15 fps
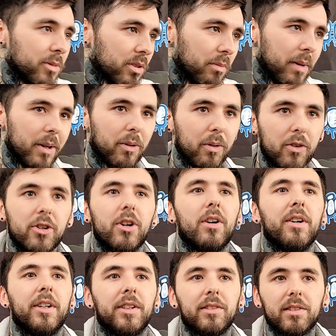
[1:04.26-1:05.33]
him some of my old
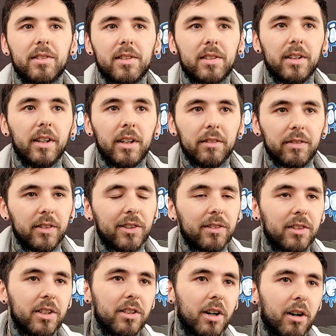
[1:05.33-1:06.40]
drawings and stuff.
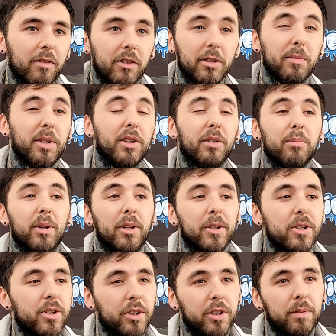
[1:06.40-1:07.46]
And he offered me an
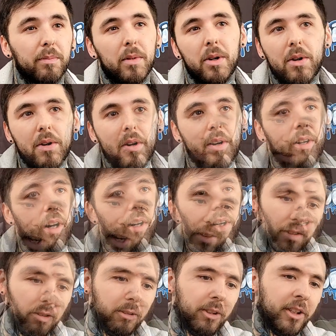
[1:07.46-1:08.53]
apprenticeship. Getting into ah.
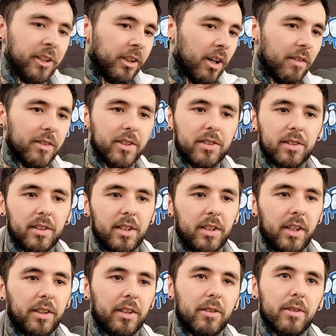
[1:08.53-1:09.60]
tattooing, uh, obviously,
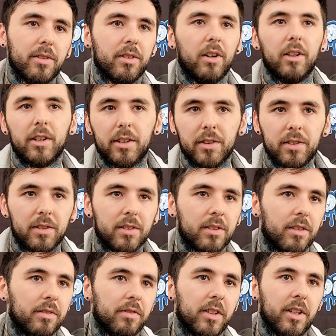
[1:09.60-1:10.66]
like there's artists and
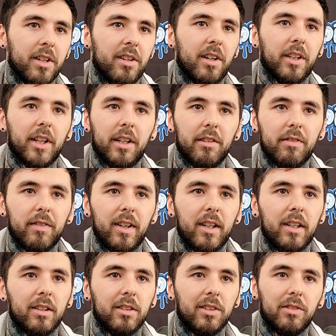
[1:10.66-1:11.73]
stuff that I kind of
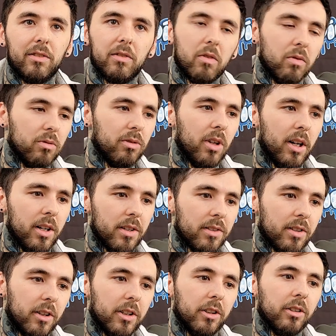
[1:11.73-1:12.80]
found and uh,
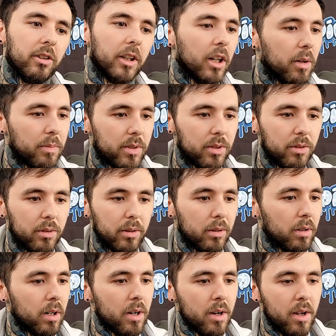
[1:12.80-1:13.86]
started to look up
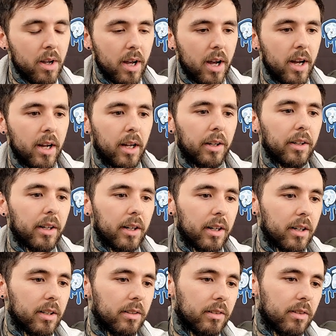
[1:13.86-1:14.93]
to. And
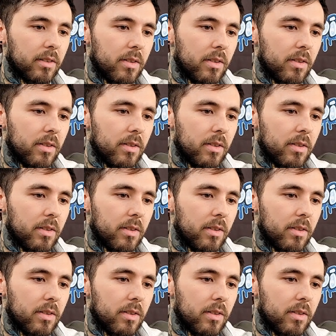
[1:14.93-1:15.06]
uh,